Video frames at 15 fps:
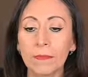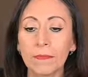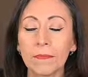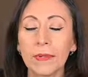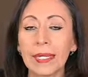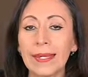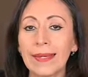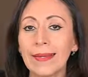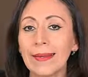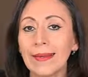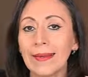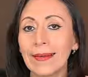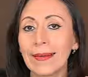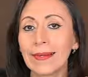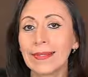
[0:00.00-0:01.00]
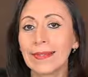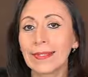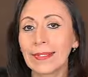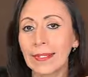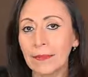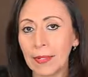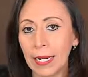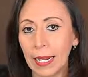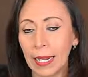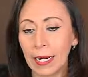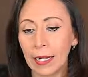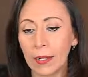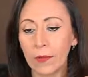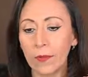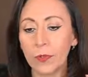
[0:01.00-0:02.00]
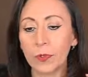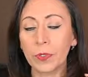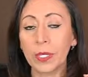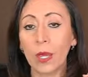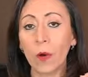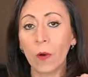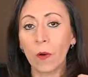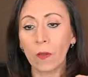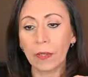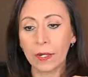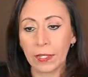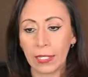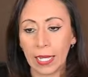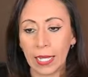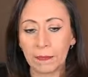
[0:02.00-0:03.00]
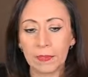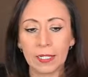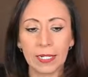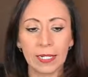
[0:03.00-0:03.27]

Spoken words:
be similar to the other tabs.